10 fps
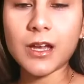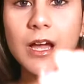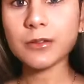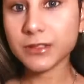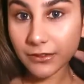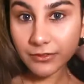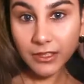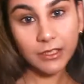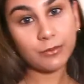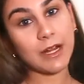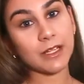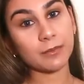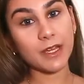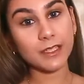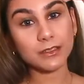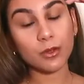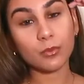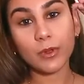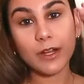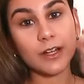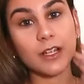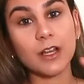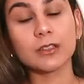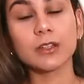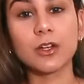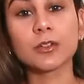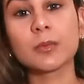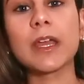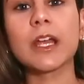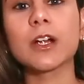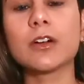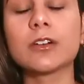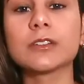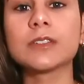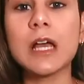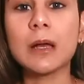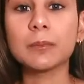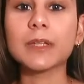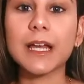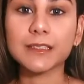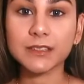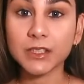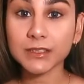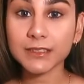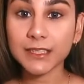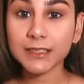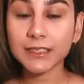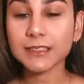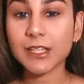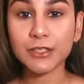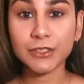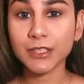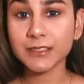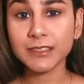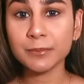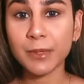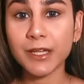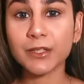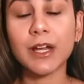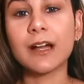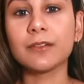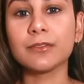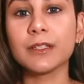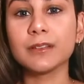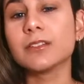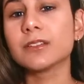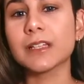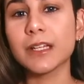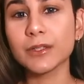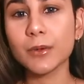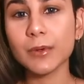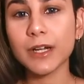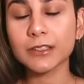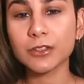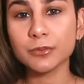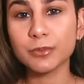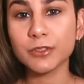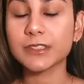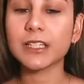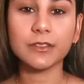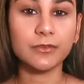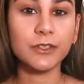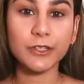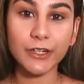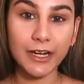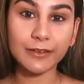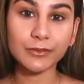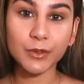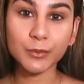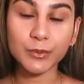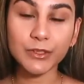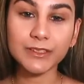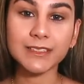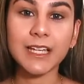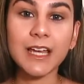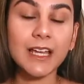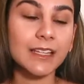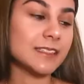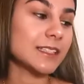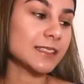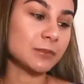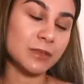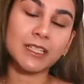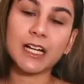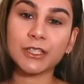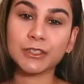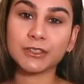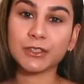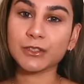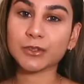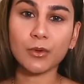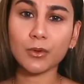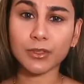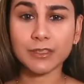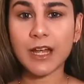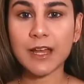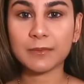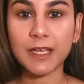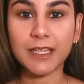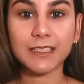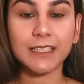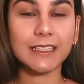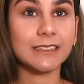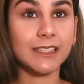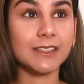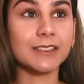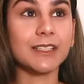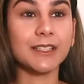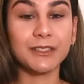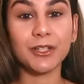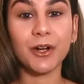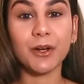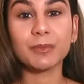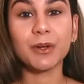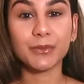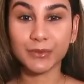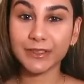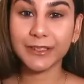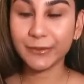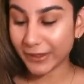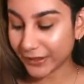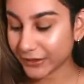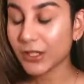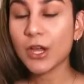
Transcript: I would definitely recommend wearing a long pair of black socks like this, just to make your outfit look like you're wearing long boots if you don't have long boots. This is something that I used to use all the time, and it does the job really well.